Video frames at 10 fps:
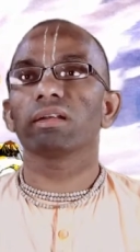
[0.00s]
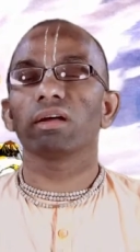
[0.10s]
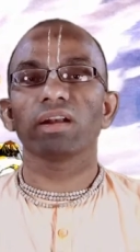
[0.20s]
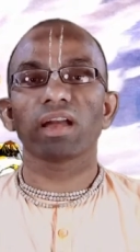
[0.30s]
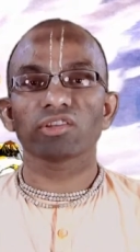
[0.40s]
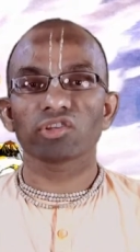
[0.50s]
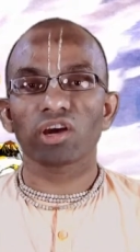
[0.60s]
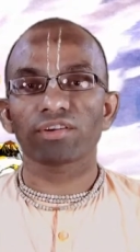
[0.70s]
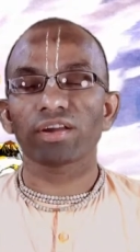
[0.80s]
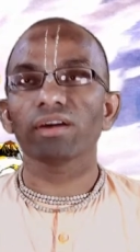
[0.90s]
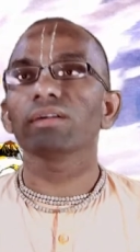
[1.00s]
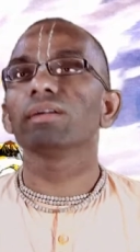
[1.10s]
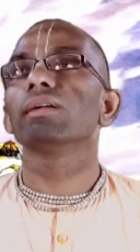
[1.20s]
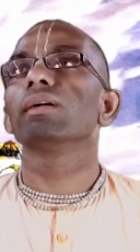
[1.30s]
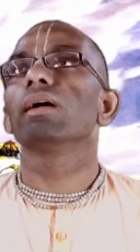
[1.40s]
learned Acharya
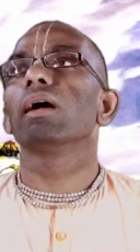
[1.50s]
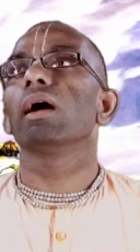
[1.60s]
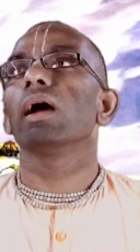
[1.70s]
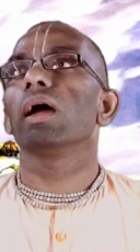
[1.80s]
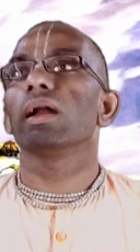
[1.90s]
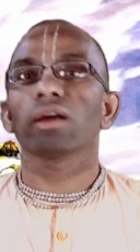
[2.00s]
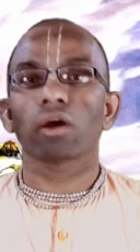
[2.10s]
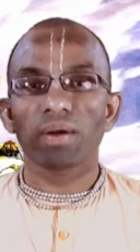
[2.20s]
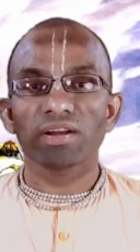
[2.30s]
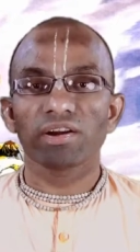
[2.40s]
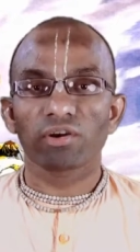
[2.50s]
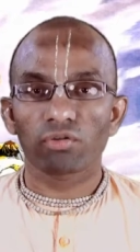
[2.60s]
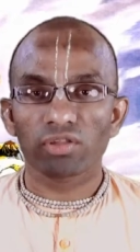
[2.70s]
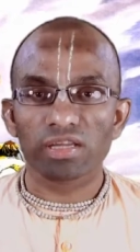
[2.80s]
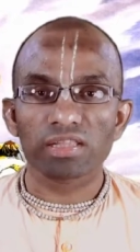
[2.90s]
and a commentator
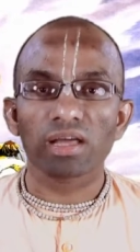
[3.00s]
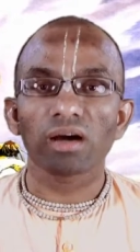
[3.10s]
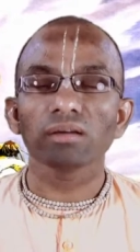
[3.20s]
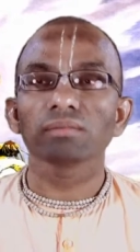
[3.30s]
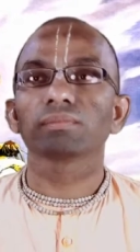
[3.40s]
on the Gita,